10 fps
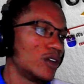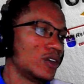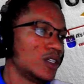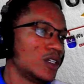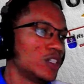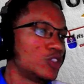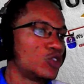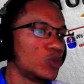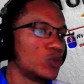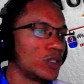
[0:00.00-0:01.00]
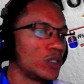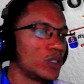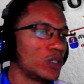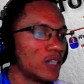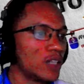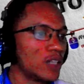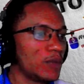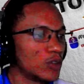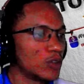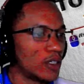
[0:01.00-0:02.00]
So we could type that out
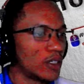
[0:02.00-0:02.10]
here.